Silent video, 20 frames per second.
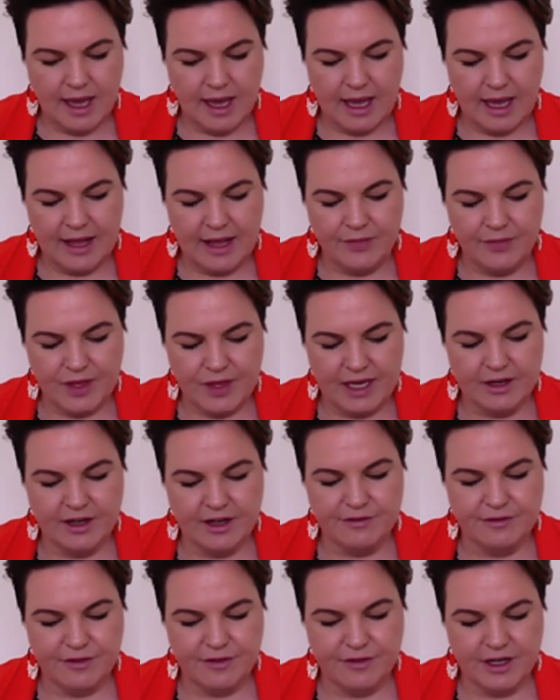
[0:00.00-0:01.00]
And then I
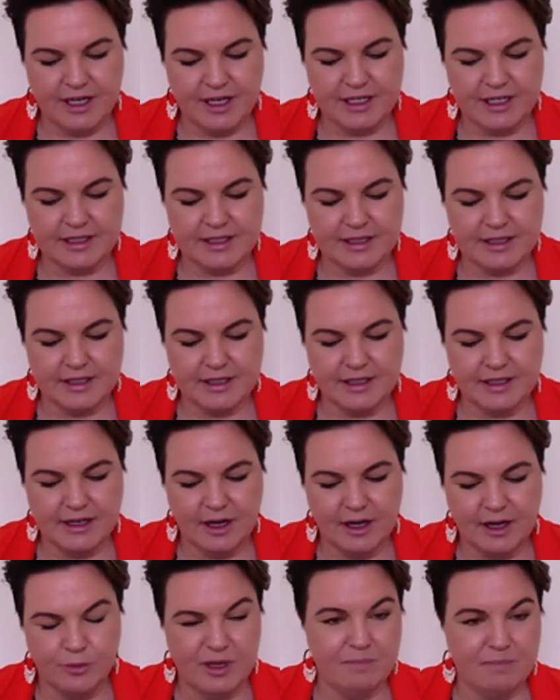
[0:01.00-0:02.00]
find
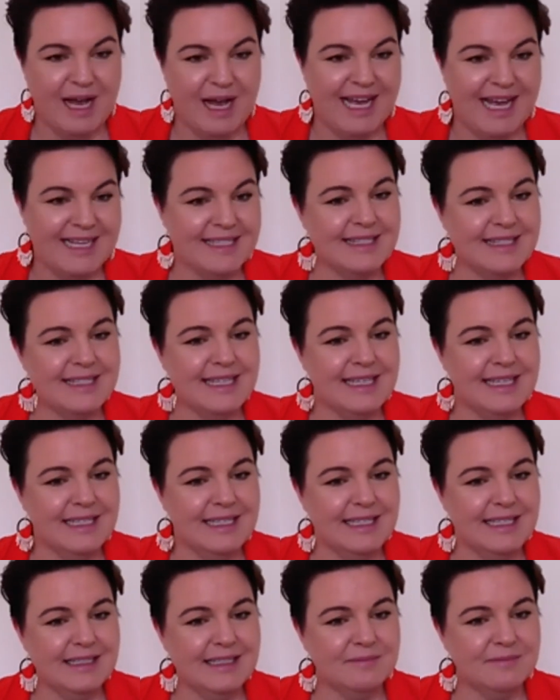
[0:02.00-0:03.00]
I'll be
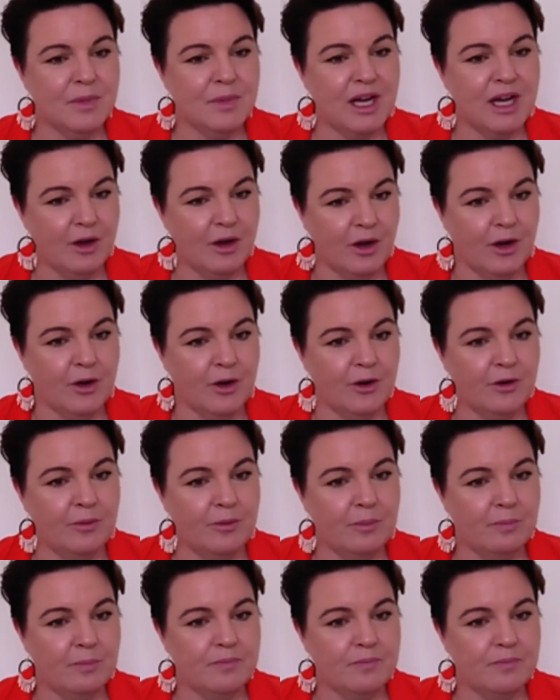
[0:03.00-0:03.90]
pacing my home